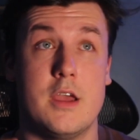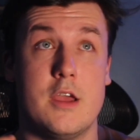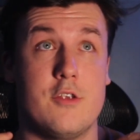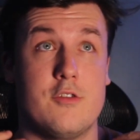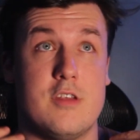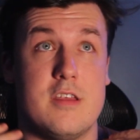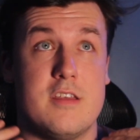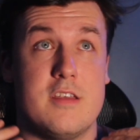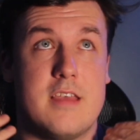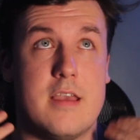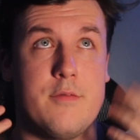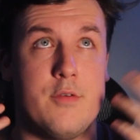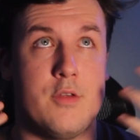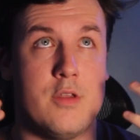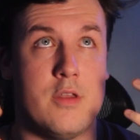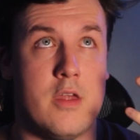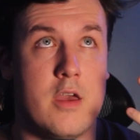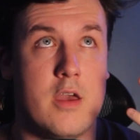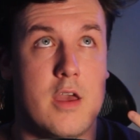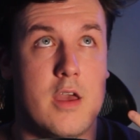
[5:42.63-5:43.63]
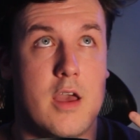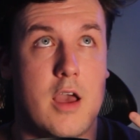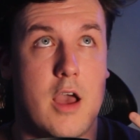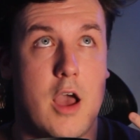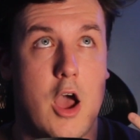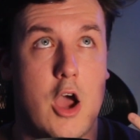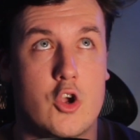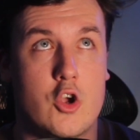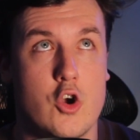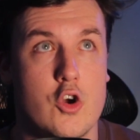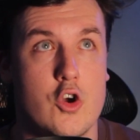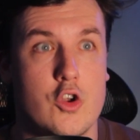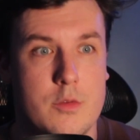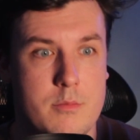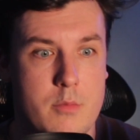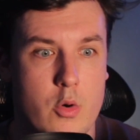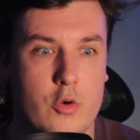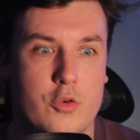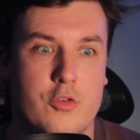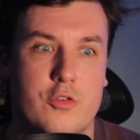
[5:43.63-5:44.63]
She's given a good
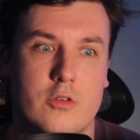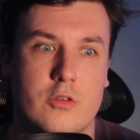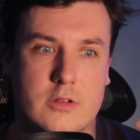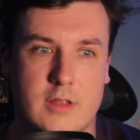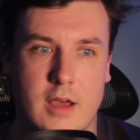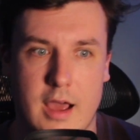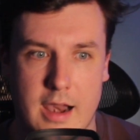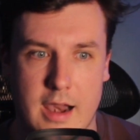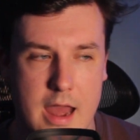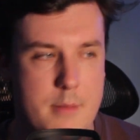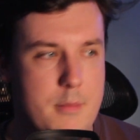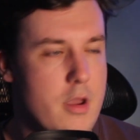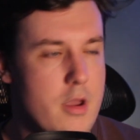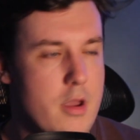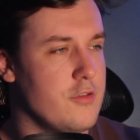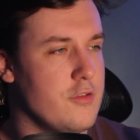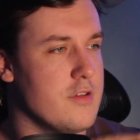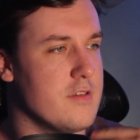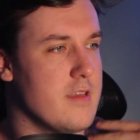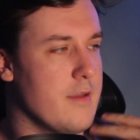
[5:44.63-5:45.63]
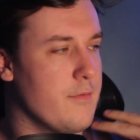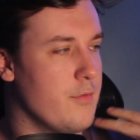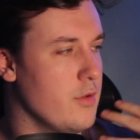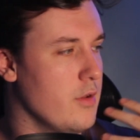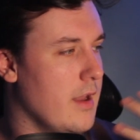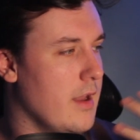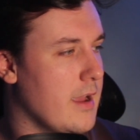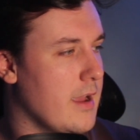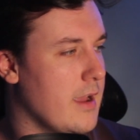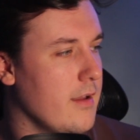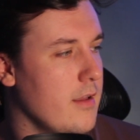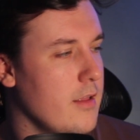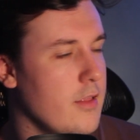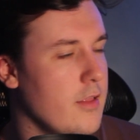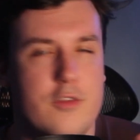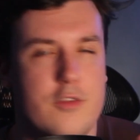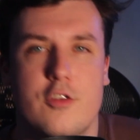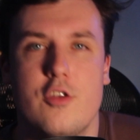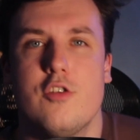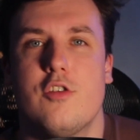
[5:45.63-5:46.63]
emotional dilemma, she's given
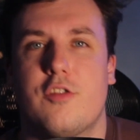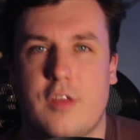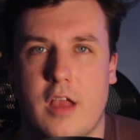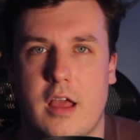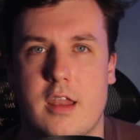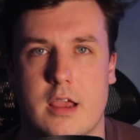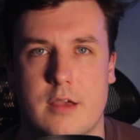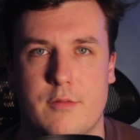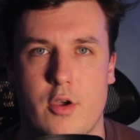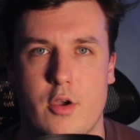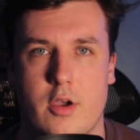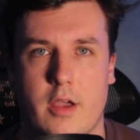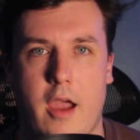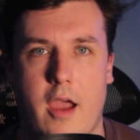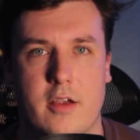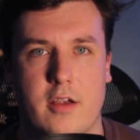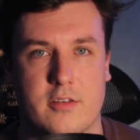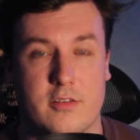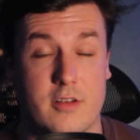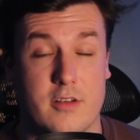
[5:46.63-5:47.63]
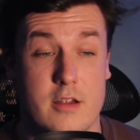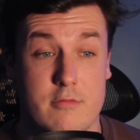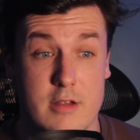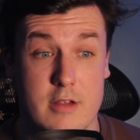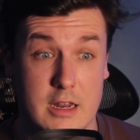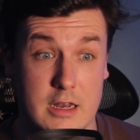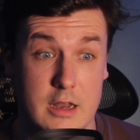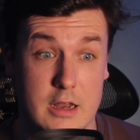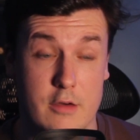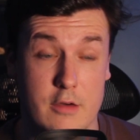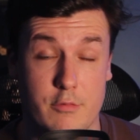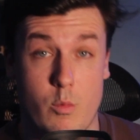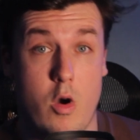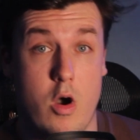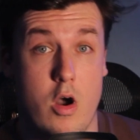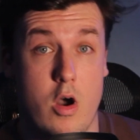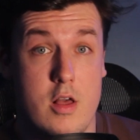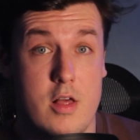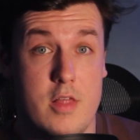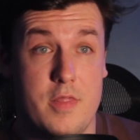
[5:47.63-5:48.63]
there's an understanding of her character, and I really love
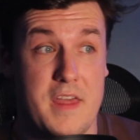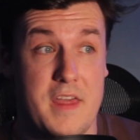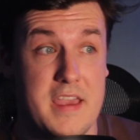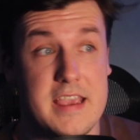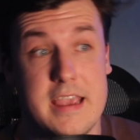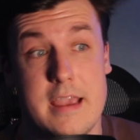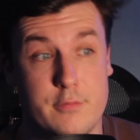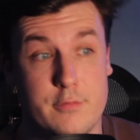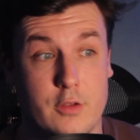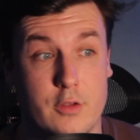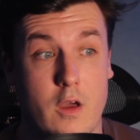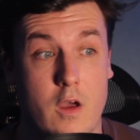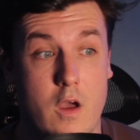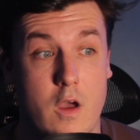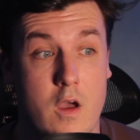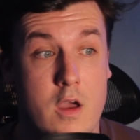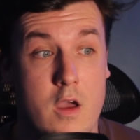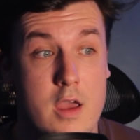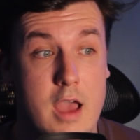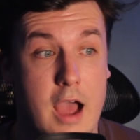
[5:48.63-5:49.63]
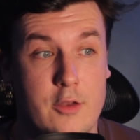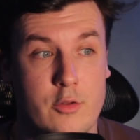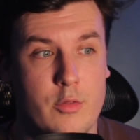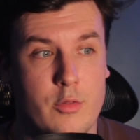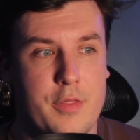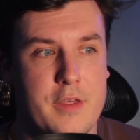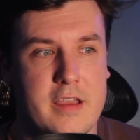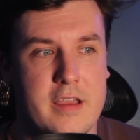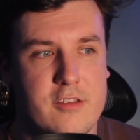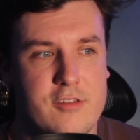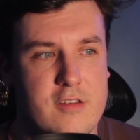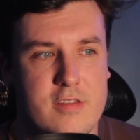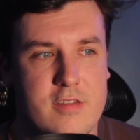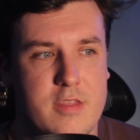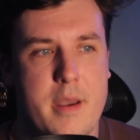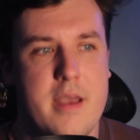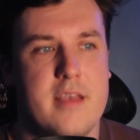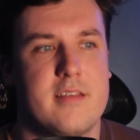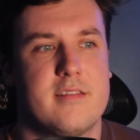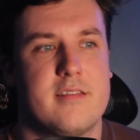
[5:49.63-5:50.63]
what they give to her. I don't think she's the
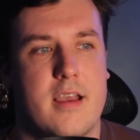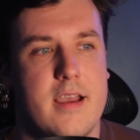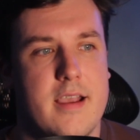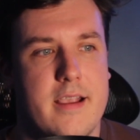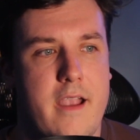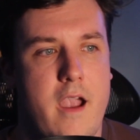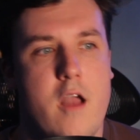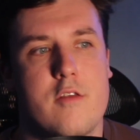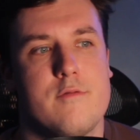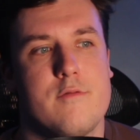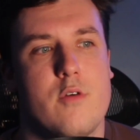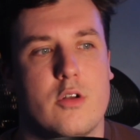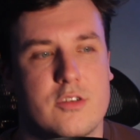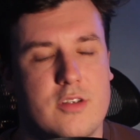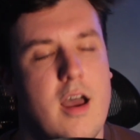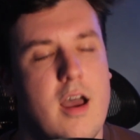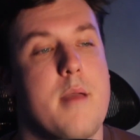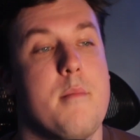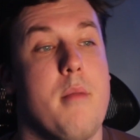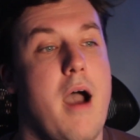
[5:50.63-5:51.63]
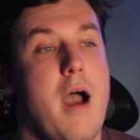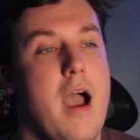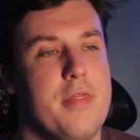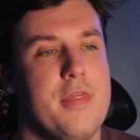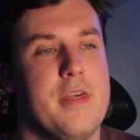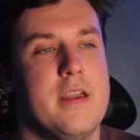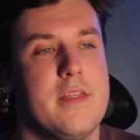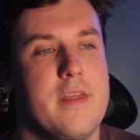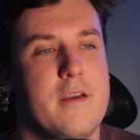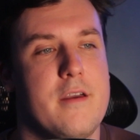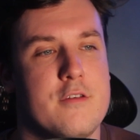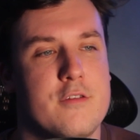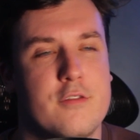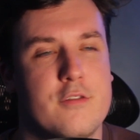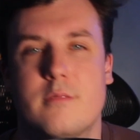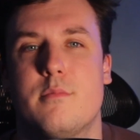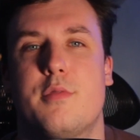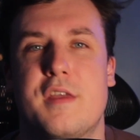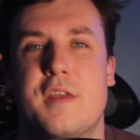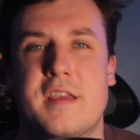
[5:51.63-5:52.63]
best side character of all time, but I think there is
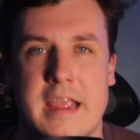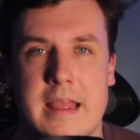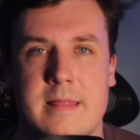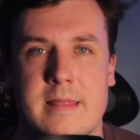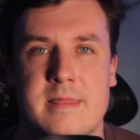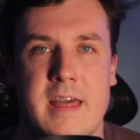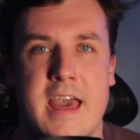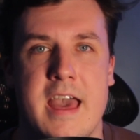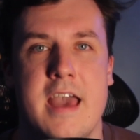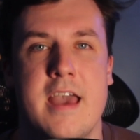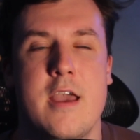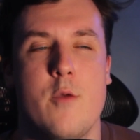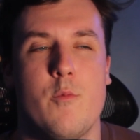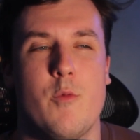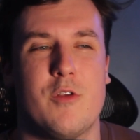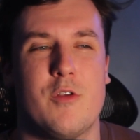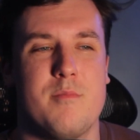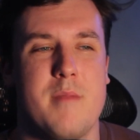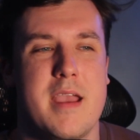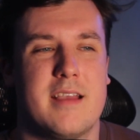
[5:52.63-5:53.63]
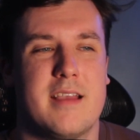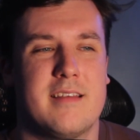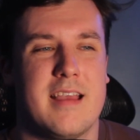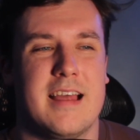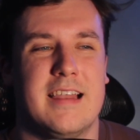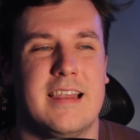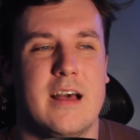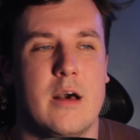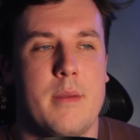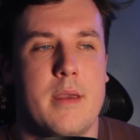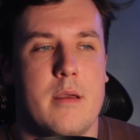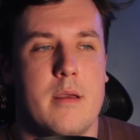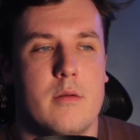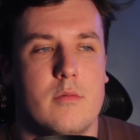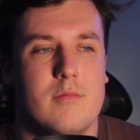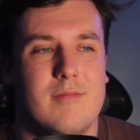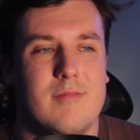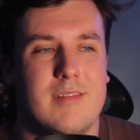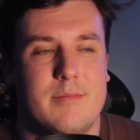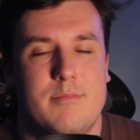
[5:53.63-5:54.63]
something in there which makes it a little bit
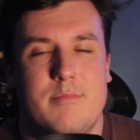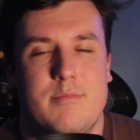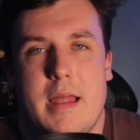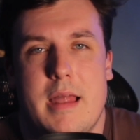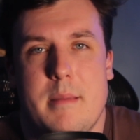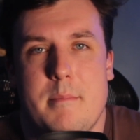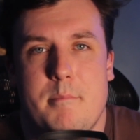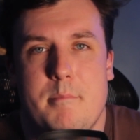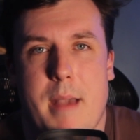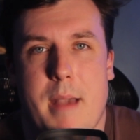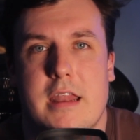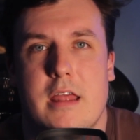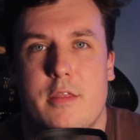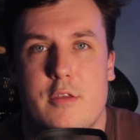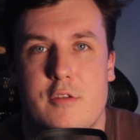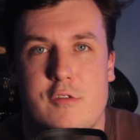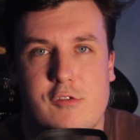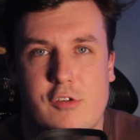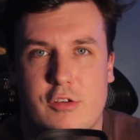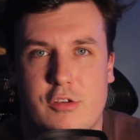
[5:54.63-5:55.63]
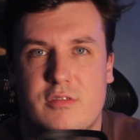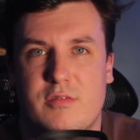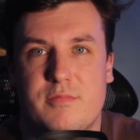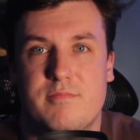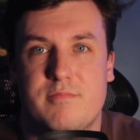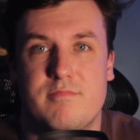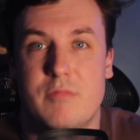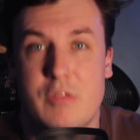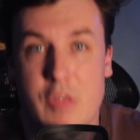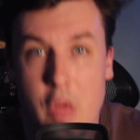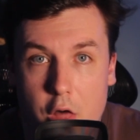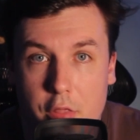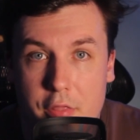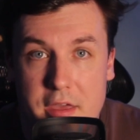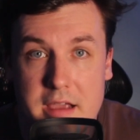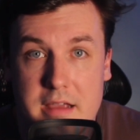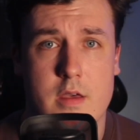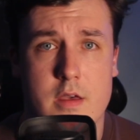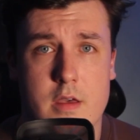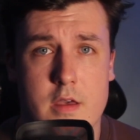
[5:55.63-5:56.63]
better than just
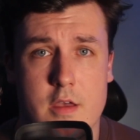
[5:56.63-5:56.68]
nothing.